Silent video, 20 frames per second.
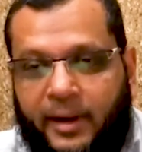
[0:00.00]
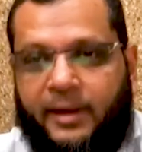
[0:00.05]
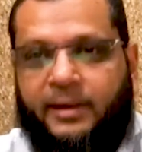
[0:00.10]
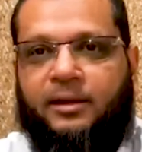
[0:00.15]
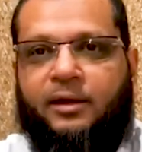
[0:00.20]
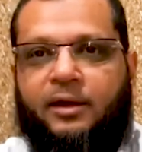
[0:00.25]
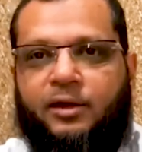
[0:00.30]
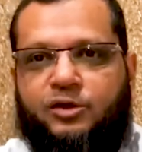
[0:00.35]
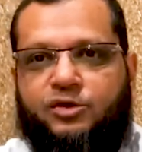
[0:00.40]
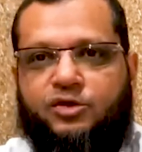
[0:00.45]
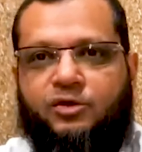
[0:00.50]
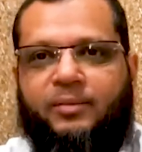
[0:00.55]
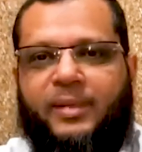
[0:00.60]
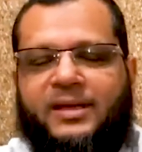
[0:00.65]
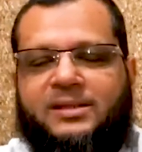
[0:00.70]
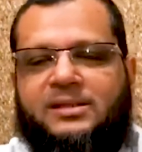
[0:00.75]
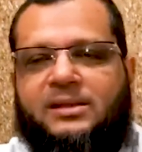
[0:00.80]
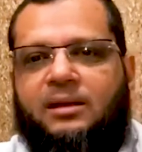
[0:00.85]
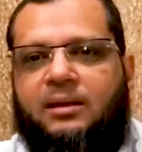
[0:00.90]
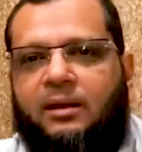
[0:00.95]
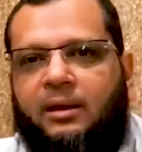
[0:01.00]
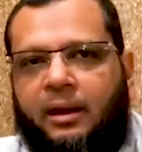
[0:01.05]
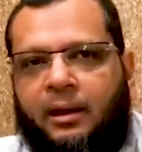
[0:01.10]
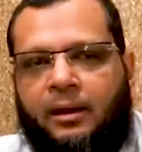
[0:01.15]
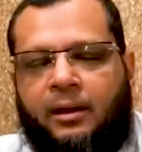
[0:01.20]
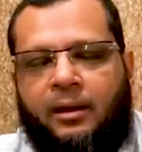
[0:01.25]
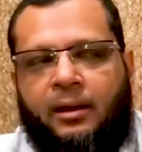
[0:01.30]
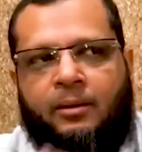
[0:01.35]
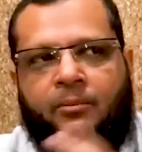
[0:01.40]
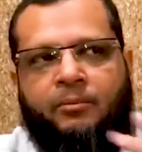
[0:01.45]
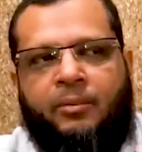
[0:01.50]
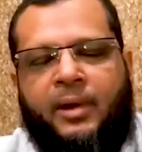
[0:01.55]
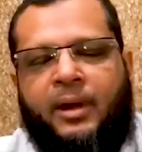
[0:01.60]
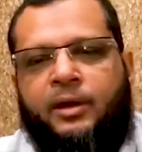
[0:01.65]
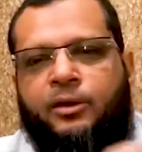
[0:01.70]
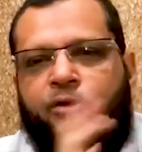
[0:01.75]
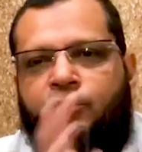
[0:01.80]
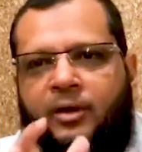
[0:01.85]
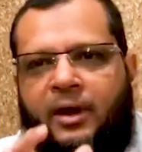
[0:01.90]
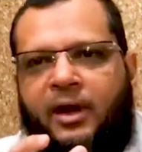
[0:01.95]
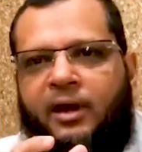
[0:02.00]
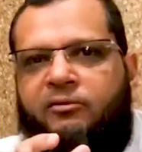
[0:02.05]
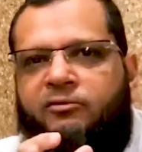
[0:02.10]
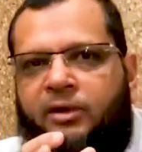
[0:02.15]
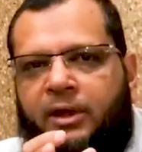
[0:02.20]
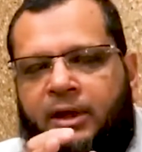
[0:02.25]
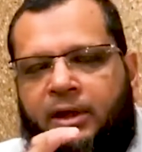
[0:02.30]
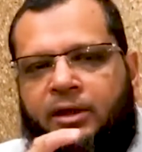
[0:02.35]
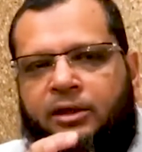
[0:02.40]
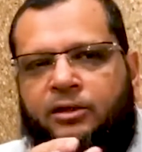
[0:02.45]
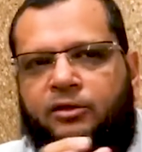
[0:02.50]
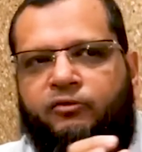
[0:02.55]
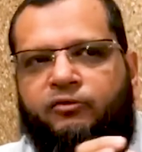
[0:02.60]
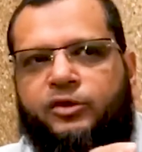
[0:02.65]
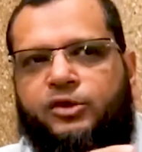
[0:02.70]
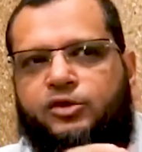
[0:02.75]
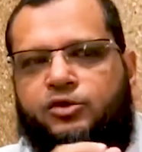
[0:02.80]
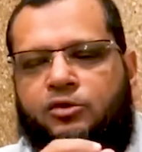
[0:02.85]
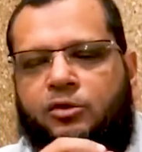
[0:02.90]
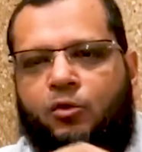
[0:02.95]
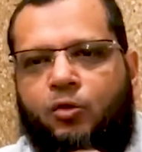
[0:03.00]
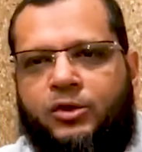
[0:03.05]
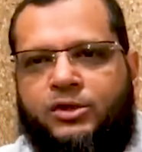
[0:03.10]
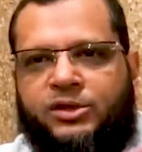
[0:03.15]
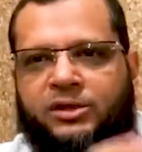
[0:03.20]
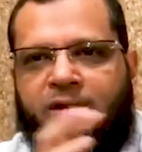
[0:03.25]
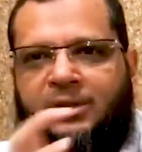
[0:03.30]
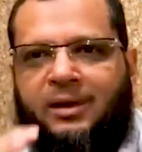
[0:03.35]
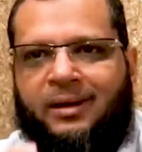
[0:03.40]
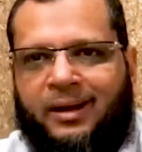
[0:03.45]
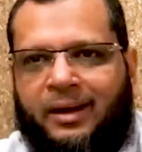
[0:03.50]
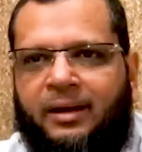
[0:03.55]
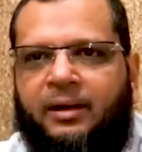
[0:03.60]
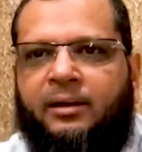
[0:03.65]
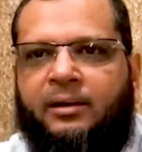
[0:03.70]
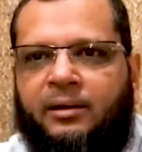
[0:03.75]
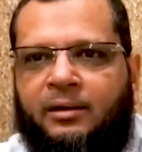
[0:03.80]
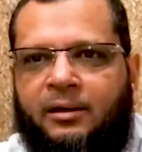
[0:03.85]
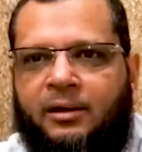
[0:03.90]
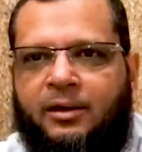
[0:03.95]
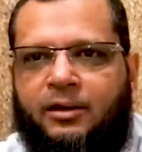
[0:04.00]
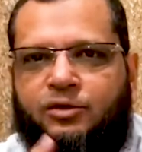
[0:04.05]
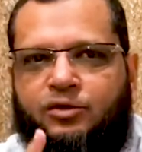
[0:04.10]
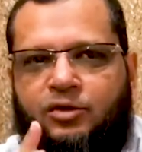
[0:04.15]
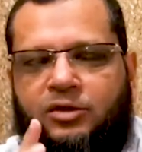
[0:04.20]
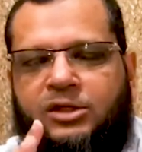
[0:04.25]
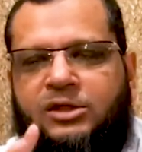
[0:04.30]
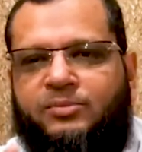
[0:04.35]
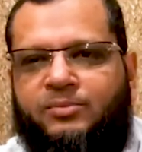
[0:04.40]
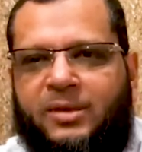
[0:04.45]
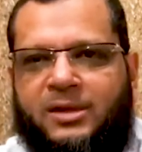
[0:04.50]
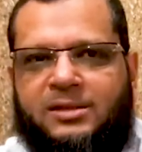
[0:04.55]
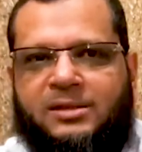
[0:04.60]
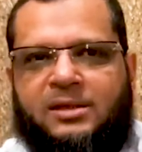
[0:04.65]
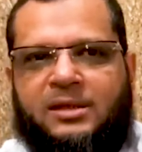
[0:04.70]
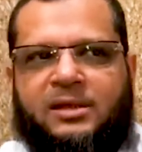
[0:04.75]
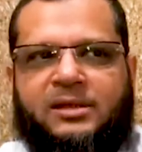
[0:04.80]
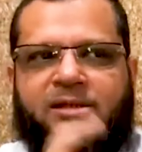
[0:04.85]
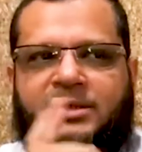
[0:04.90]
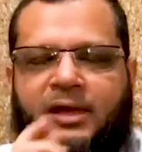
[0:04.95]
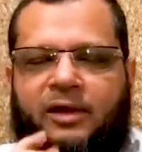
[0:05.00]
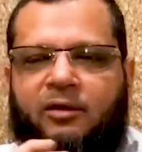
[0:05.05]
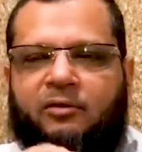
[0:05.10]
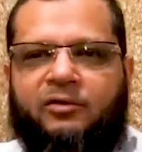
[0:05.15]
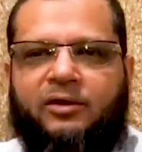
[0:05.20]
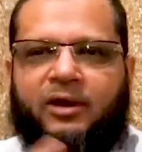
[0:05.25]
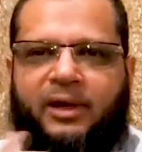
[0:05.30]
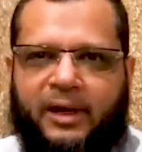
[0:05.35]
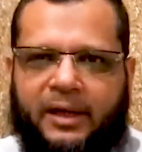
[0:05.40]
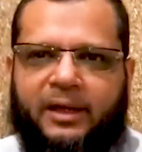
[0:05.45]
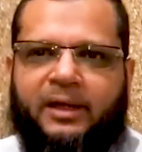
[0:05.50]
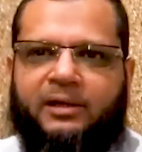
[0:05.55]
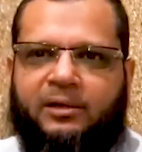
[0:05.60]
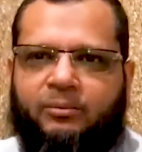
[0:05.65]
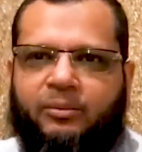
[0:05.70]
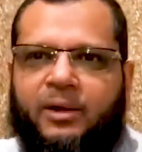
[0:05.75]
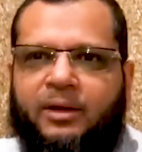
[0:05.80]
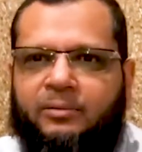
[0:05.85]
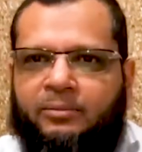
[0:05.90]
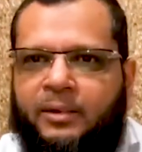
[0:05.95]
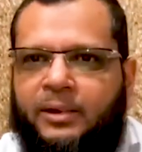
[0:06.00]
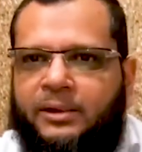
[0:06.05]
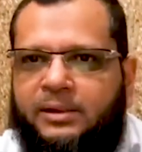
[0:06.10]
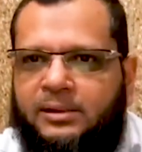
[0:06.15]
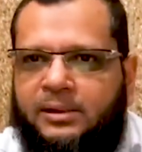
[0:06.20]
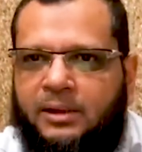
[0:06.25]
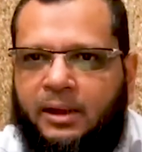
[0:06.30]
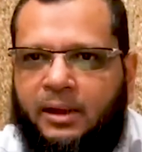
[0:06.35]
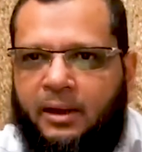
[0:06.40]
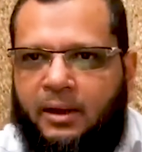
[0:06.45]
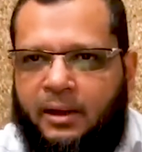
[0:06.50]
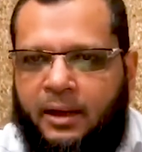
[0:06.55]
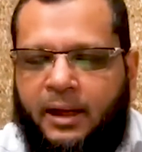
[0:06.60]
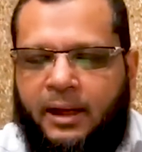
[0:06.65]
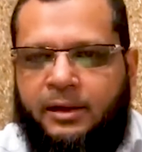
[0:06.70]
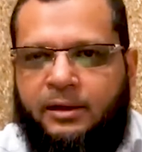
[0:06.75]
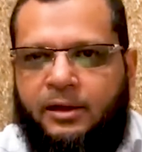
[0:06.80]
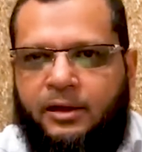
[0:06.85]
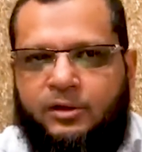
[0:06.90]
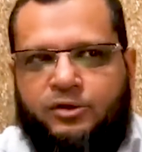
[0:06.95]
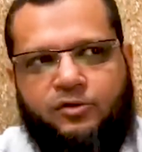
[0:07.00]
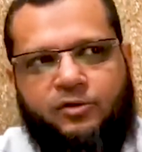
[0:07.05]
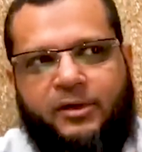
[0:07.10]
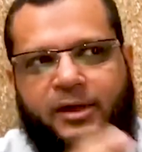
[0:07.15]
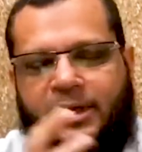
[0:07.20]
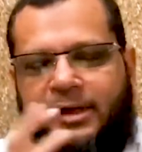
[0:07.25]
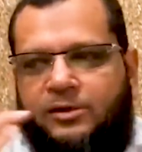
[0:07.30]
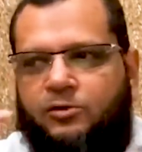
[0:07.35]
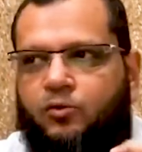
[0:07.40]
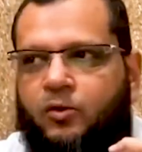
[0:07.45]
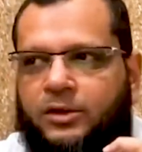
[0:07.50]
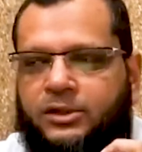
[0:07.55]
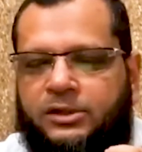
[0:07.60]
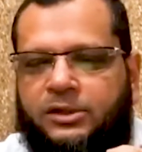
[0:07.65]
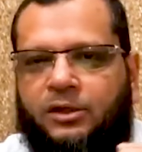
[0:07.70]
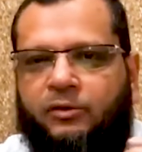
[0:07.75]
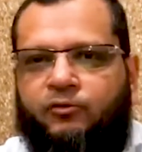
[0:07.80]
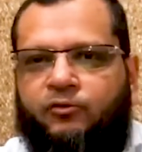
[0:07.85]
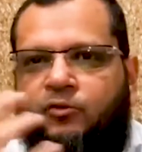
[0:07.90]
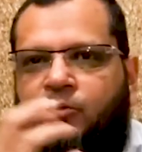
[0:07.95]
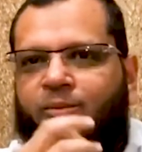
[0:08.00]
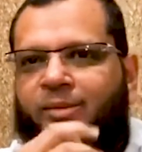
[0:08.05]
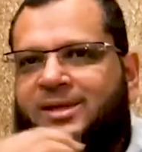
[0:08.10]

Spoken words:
Right? So basically, by you having an individual watching the radar, this person is head of the radar department. Right, so he's watching for